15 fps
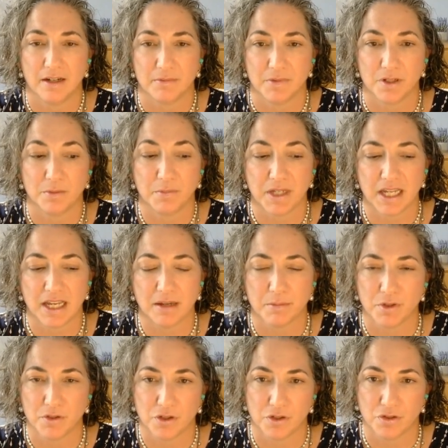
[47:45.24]
to be
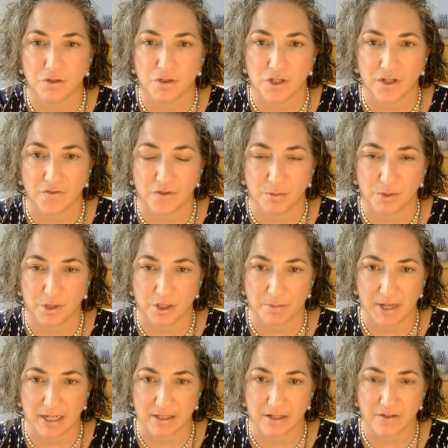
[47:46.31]
able to shift
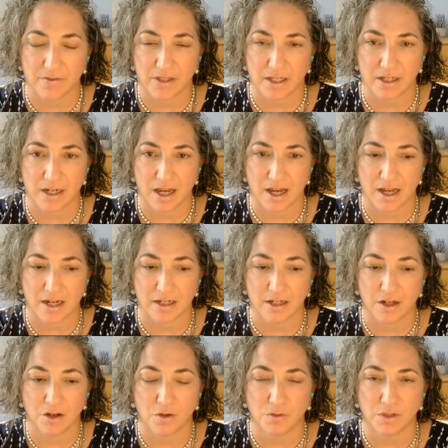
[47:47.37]
perspectives and not
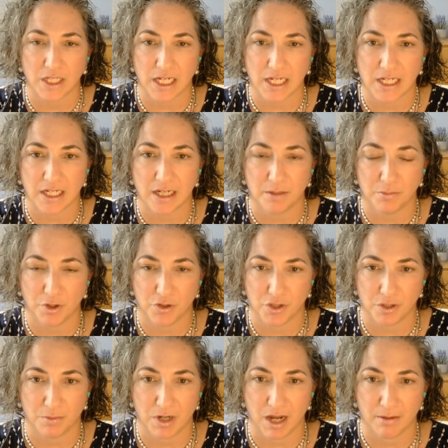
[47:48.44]
only approach
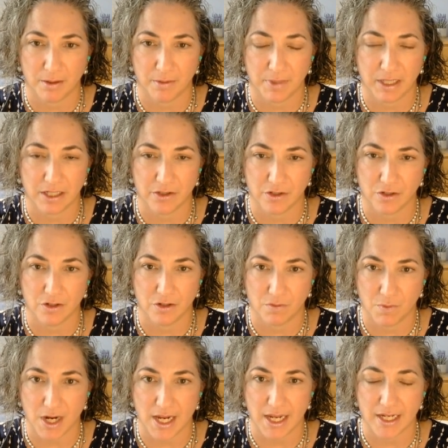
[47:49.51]
a problem in a certain
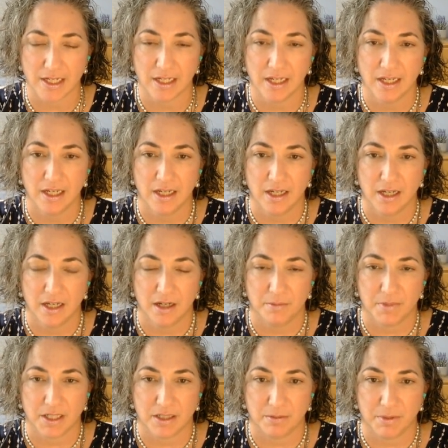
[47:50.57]
way,
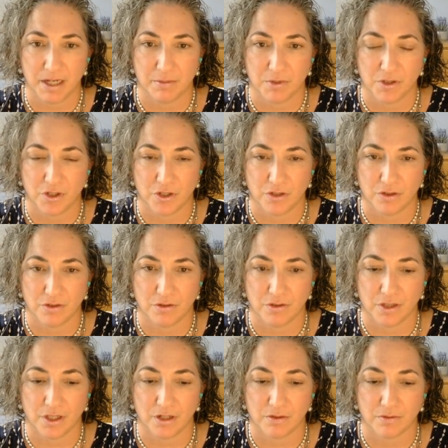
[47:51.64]
but to be able to
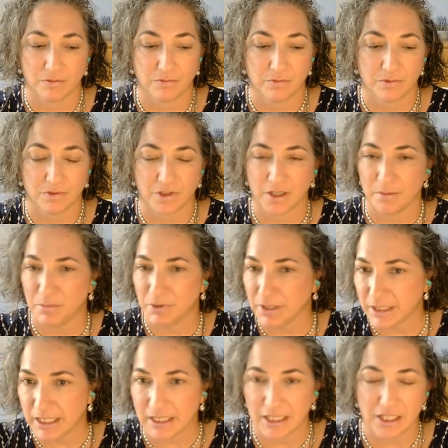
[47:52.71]

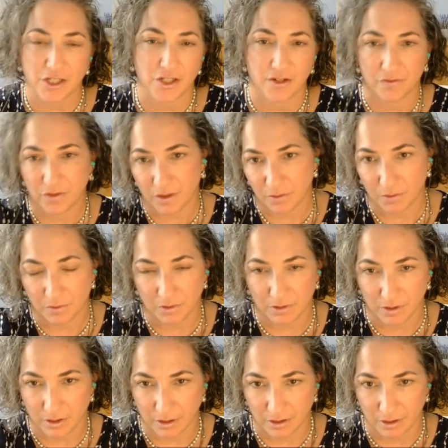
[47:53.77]
completely shift
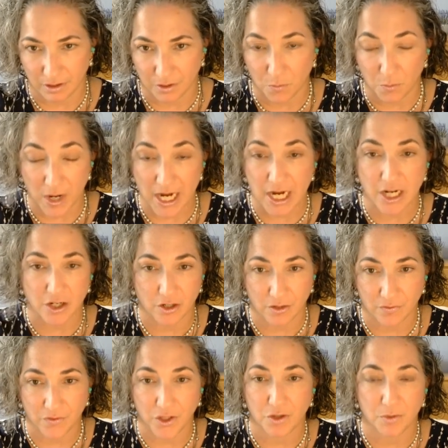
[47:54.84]
the way you're
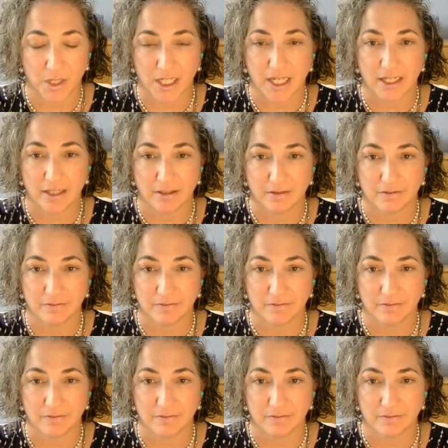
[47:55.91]
viewing it.